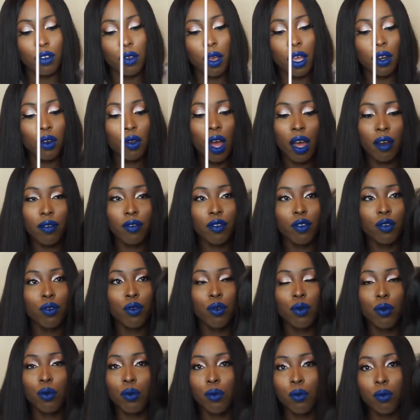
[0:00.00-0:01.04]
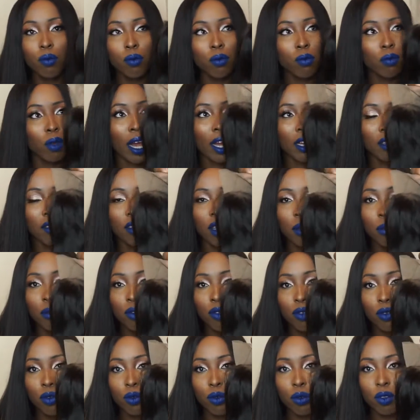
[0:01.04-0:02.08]
So I do have two
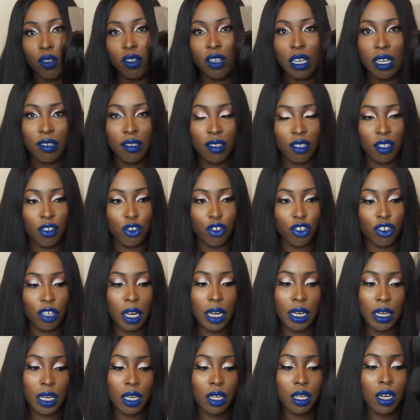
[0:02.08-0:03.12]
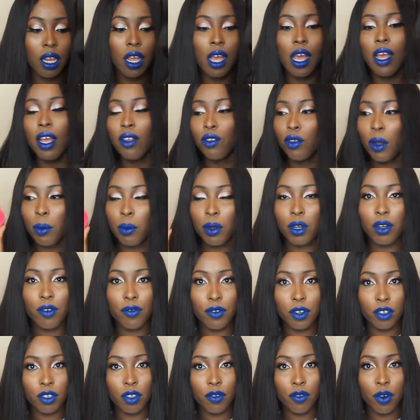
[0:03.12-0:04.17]
items to test shedding. So I'm going to
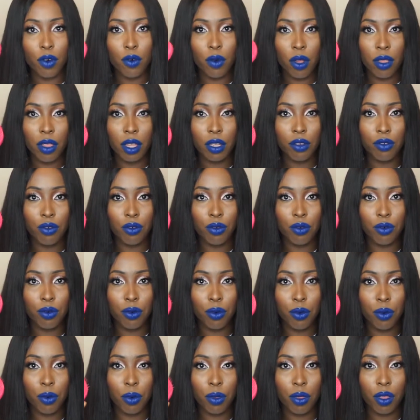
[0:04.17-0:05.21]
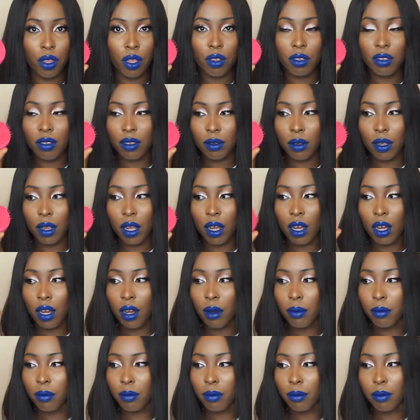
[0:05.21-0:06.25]
first of all run it through this
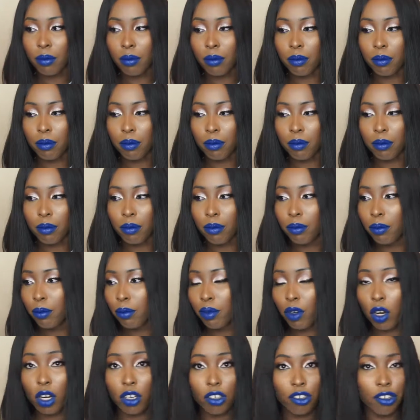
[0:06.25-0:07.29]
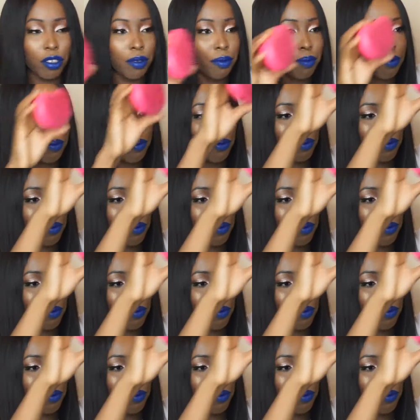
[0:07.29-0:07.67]
um, brush